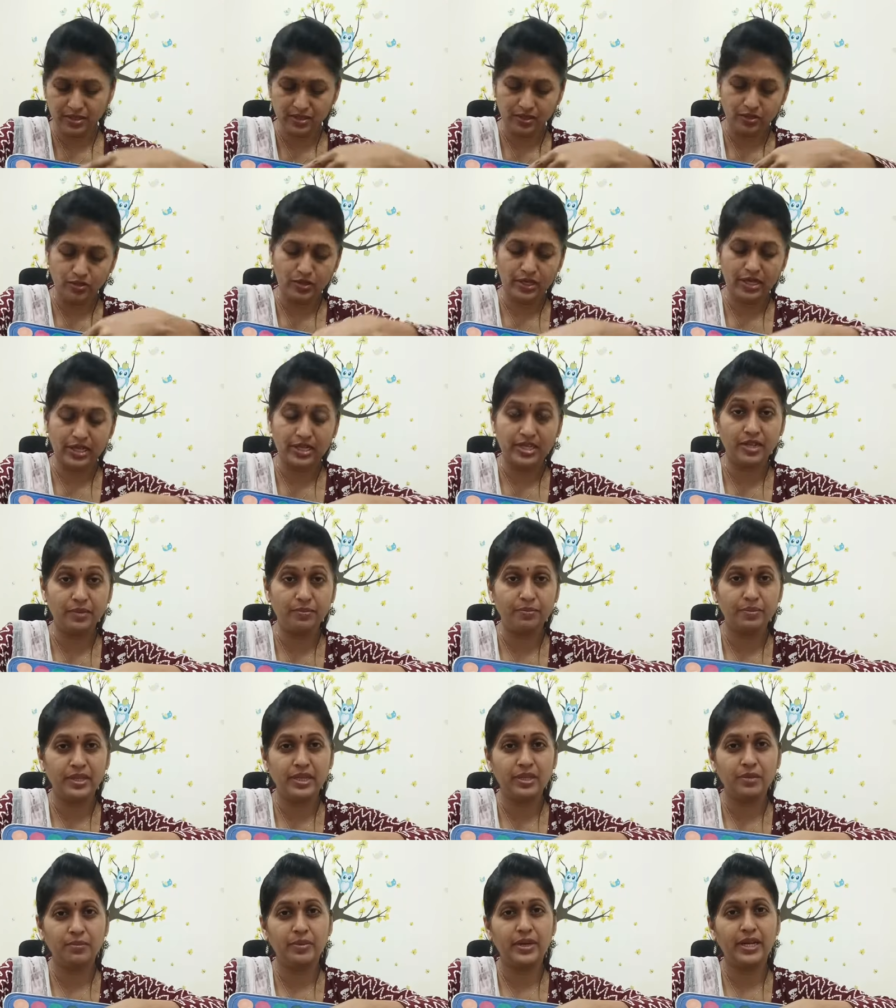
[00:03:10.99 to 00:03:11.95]
You can dip
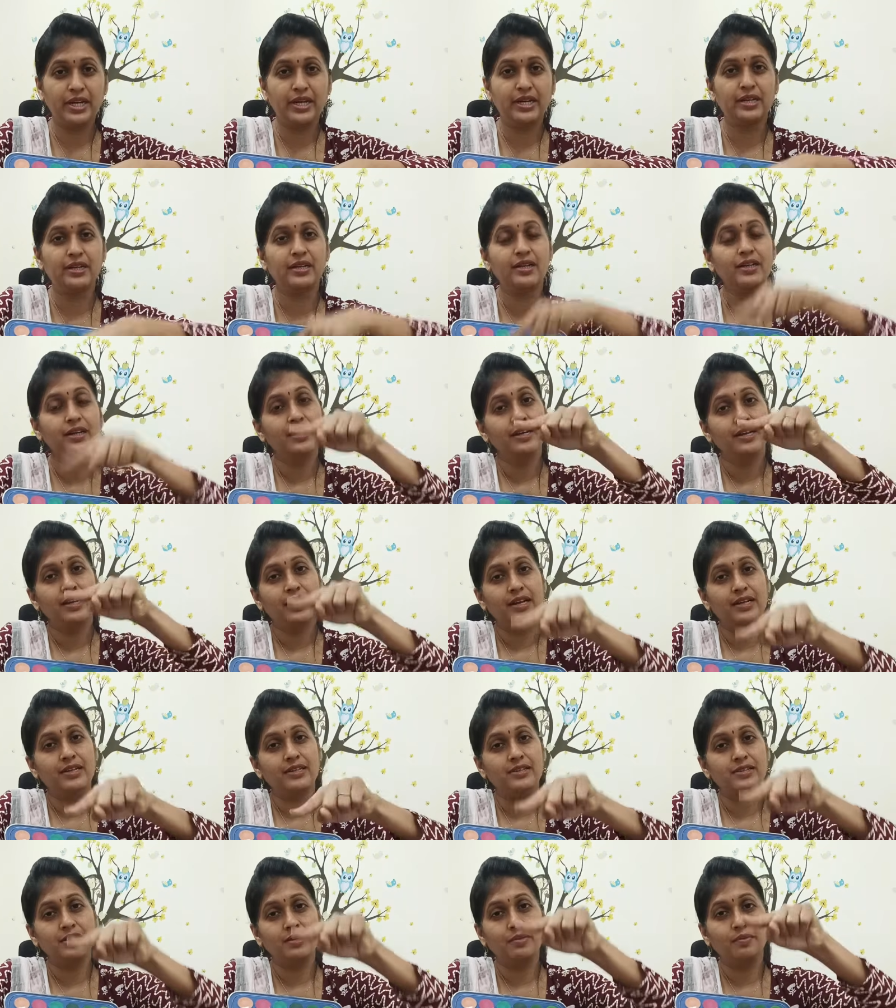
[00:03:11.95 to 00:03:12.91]
in the paint
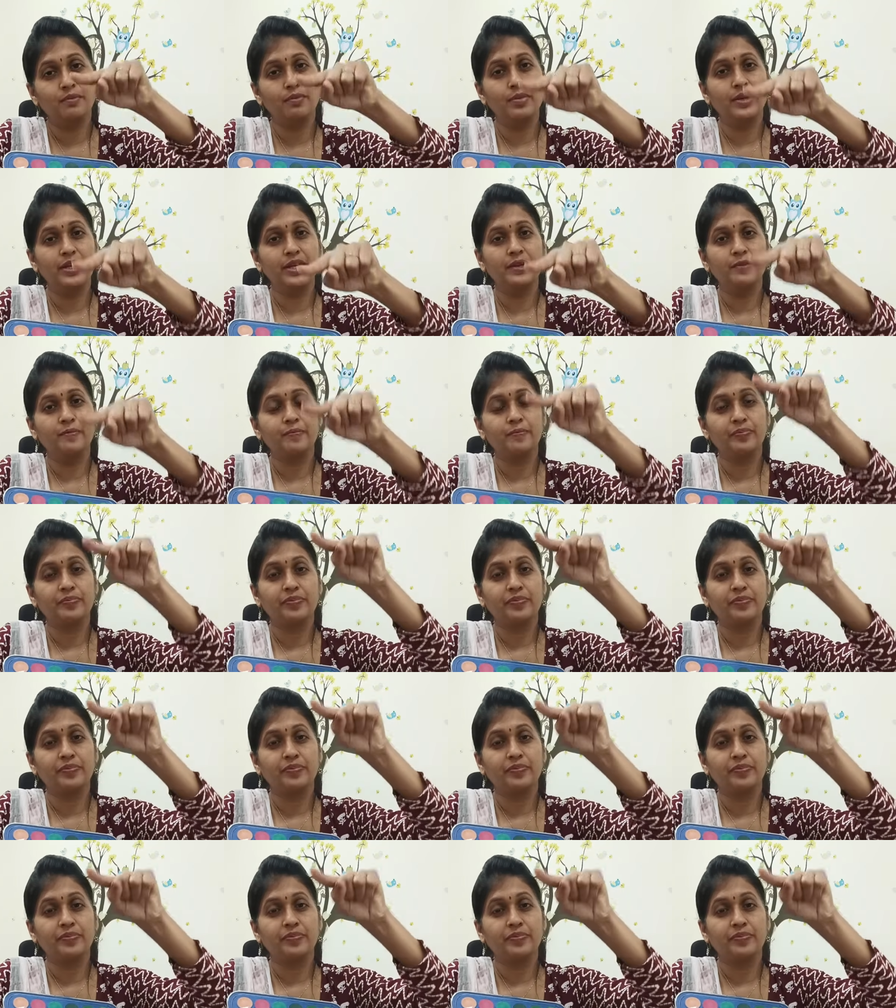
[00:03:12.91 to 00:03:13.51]
and simply